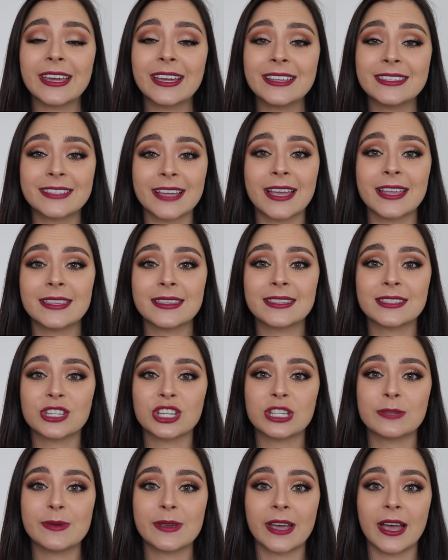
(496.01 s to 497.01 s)
condensed
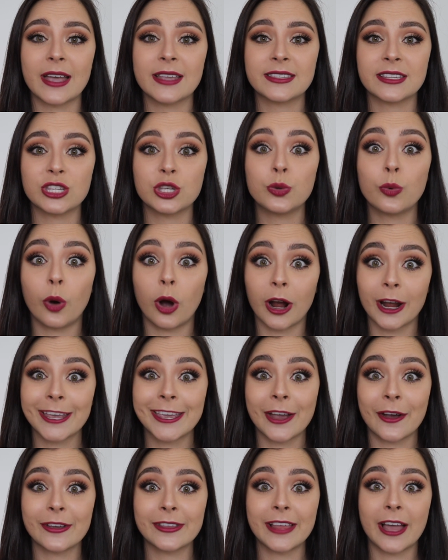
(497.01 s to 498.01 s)
just because you are
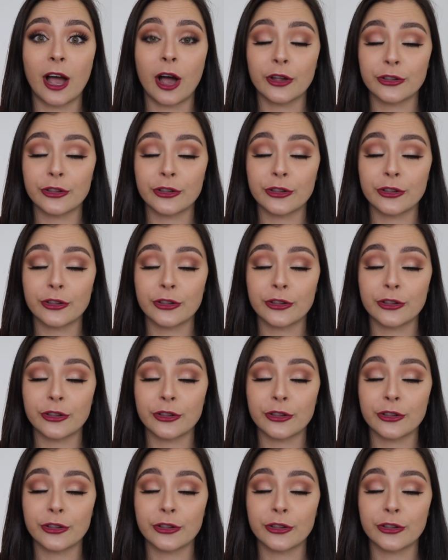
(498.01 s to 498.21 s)
carrying that